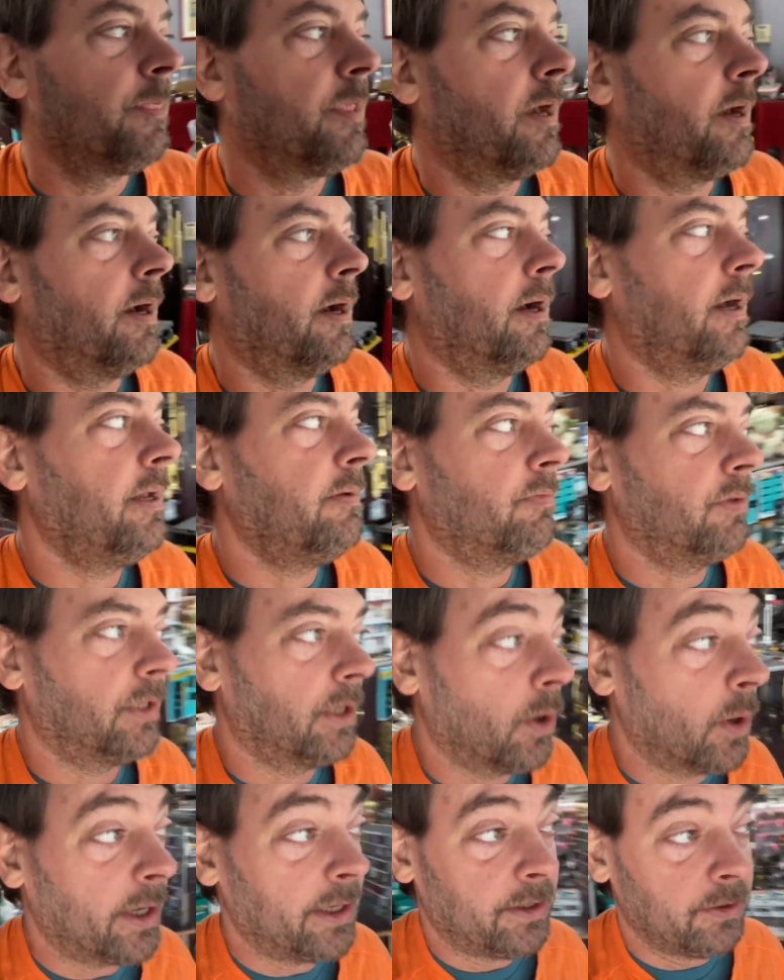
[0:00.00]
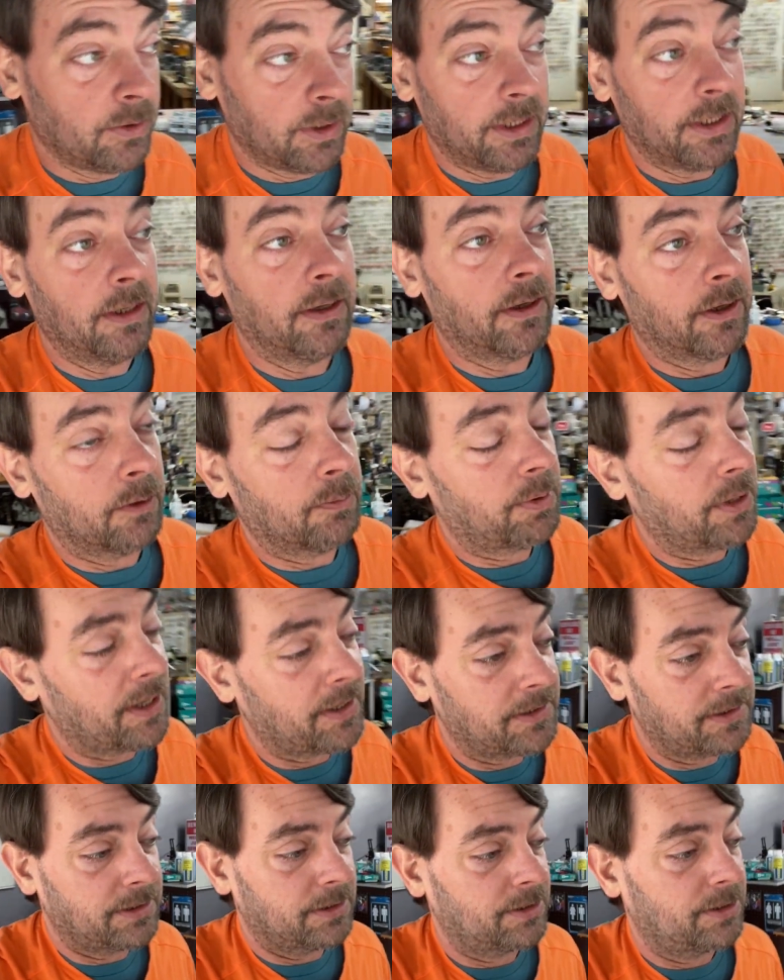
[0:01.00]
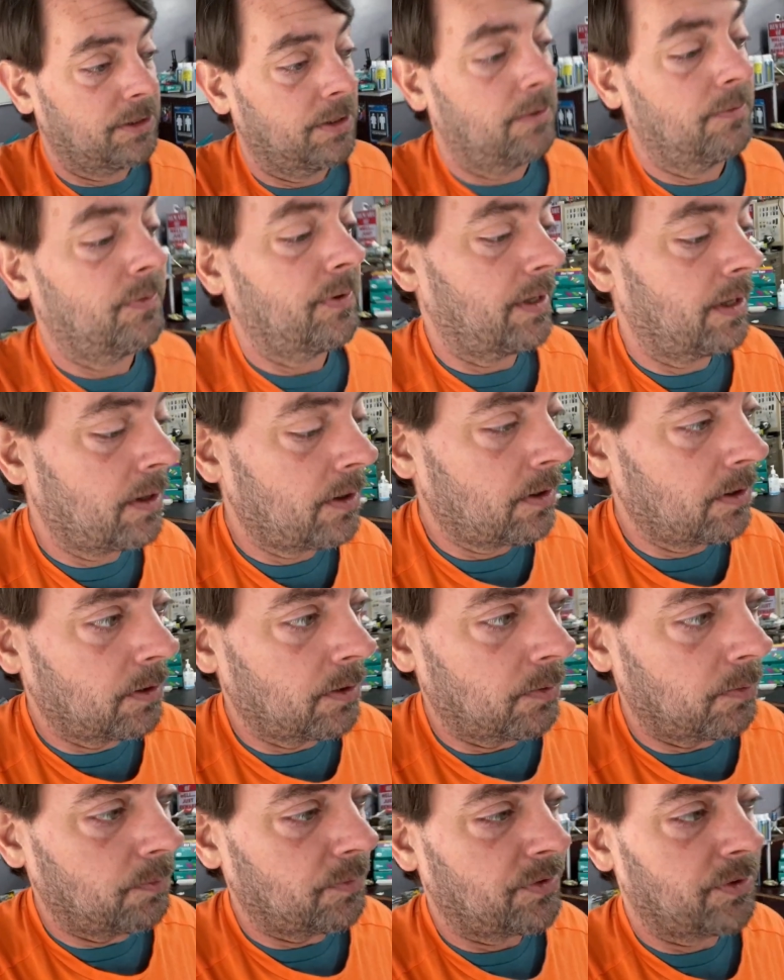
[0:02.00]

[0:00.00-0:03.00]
uh, even though I do need another plastic shelf at home.